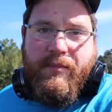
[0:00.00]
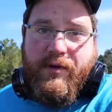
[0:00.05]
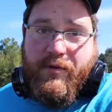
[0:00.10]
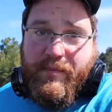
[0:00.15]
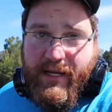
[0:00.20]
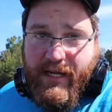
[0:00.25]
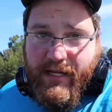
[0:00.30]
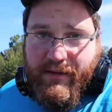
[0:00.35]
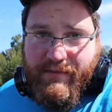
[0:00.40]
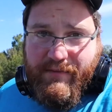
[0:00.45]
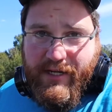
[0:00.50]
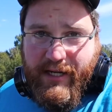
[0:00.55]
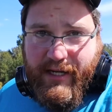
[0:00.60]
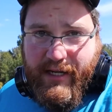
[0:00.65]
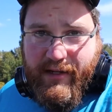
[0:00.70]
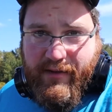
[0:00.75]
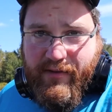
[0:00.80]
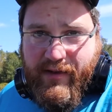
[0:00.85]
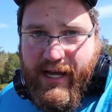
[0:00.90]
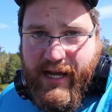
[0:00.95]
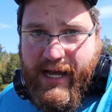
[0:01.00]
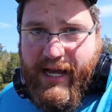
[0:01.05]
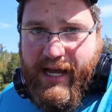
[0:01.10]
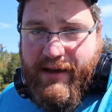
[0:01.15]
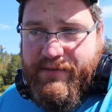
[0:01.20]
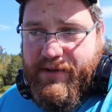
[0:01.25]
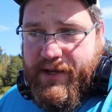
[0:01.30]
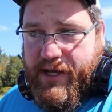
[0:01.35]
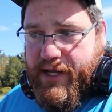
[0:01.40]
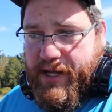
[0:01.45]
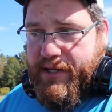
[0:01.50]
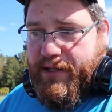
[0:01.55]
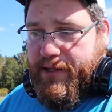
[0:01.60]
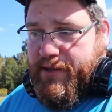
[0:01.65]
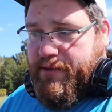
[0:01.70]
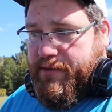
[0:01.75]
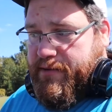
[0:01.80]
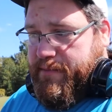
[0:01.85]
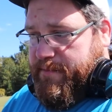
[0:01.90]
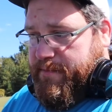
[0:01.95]
speaking of chickens, I have to
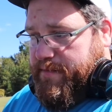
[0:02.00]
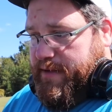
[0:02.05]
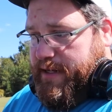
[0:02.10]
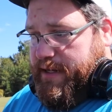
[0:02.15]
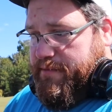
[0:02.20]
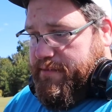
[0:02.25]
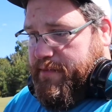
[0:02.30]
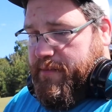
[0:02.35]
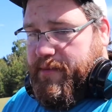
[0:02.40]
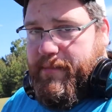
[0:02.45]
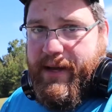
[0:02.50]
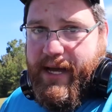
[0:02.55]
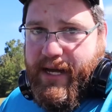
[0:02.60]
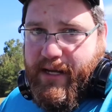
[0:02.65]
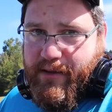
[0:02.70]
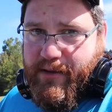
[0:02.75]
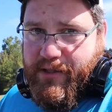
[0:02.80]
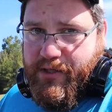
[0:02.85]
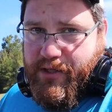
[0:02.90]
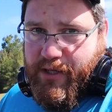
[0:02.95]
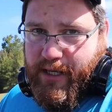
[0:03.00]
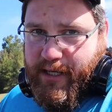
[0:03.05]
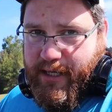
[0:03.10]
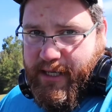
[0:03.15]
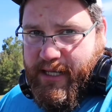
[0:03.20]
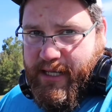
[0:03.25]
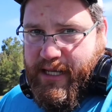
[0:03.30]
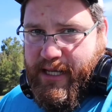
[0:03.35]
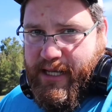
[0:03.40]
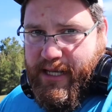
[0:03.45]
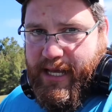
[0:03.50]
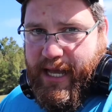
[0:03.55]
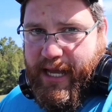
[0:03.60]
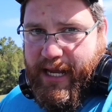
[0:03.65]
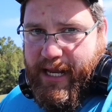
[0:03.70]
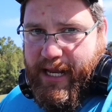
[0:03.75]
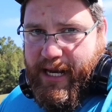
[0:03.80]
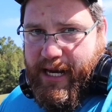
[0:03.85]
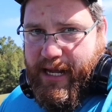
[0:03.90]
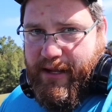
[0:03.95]
unload some feed from the back of the truck and
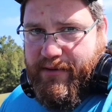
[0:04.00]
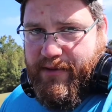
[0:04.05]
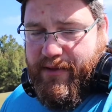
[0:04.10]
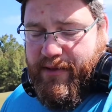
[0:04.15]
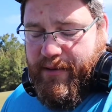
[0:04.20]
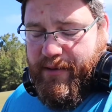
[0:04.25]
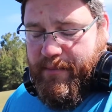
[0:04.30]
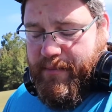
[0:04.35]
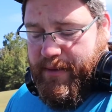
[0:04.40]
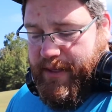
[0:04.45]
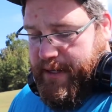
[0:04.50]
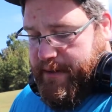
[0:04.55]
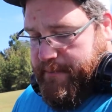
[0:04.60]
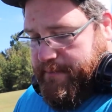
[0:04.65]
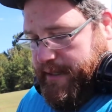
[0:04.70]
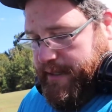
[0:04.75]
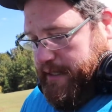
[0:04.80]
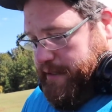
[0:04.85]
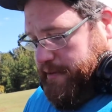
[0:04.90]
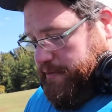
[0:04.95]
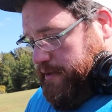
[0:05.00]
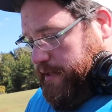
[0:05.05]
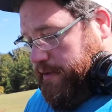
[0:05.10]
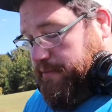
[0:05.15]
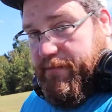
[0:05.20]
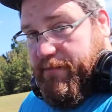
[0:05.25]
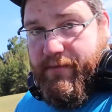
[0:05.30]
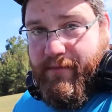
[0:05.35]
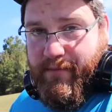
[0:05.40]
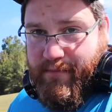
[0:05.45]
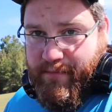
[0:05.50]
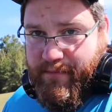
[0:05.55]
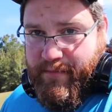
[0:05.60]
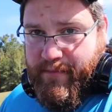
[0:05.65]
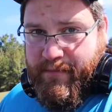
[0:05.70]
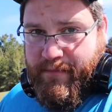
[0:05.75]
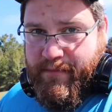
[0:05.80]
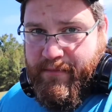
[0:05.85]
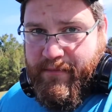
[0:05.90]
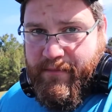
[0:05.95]
get it out to their bin because
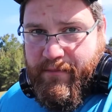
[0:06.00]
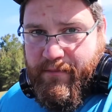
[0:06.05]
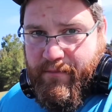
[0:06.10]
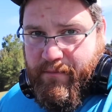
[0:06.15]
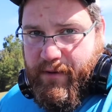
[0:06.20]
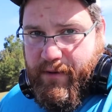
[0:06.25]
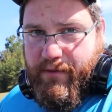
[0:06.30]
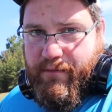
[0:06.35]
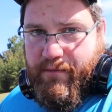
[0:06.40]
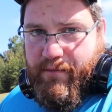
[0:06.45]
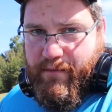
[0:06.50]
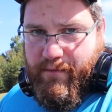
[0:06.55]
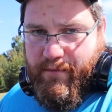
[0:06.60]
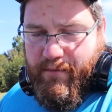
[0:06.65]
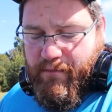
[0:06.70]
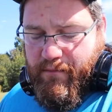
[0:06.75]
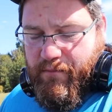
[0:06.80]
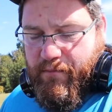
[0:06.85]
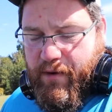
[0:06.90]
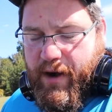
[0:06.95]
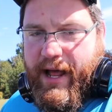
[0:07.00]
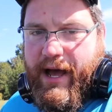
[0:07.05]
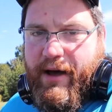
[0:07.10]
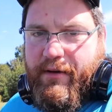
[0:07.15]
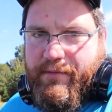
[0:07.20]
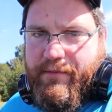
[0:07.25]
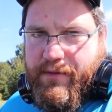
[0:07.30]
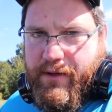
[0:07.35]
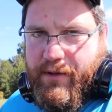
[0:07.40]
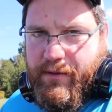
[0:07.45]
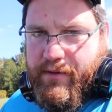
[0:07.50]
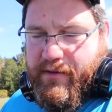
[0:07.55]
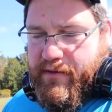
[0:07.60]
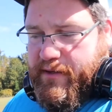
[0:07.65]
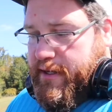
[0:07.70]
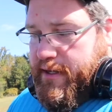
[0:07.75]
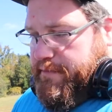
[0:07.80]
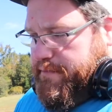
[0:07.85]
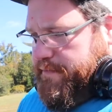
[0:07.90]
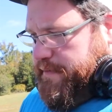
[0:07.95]
we've run out of the old
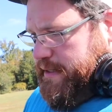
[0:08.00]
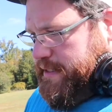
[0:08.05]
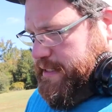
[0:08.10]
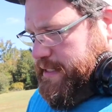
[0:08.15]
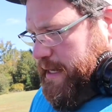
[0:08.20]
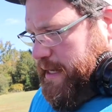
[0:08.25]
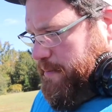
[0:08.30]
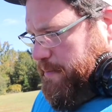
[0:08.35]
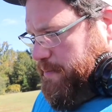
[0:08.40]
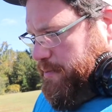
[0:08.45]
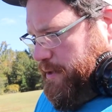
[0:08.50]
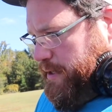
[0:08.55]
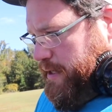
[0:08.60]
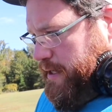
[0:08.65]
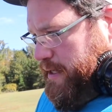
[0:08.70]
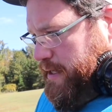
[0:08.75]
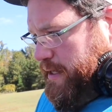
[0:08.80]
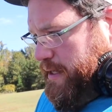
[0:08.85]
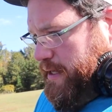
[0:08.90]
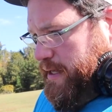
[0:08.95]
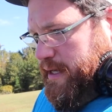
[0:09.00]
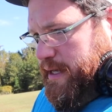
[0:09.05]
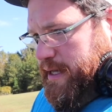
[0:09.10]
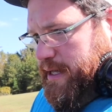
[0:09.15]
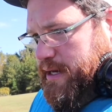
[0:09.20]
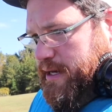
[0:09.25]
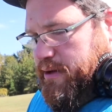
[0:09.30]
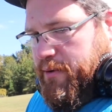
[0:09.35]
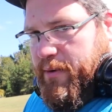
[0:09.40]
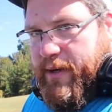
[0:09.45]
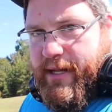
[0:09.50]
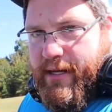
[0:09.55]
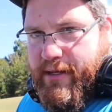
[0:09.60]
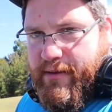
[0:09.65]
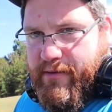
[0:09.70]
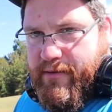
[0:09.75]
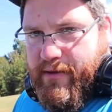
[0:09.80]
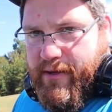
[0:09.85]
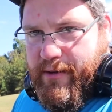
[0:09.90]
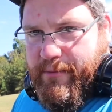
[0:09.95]
stuff and it's time to put new in.
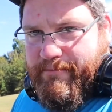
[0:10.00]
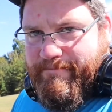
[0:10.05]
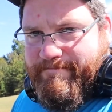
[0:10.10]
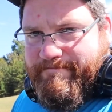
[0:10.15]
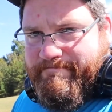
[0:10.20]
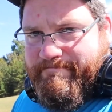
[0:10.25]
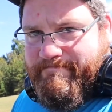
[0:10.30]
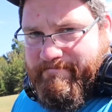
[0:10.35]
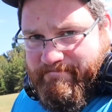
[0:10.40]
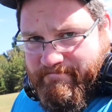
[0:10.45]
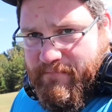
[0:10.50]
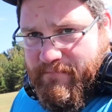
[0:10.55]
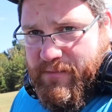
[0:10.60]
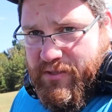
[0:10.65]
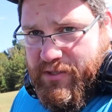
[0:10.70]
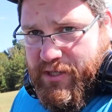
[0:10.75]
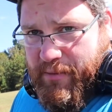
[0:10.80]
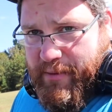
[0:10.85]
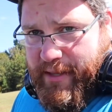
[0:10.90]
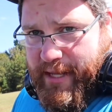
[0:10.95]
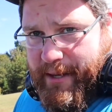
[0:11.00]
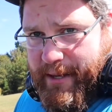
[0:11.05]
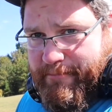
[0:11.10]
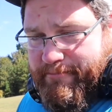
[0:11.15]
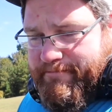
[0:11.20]
So start with that.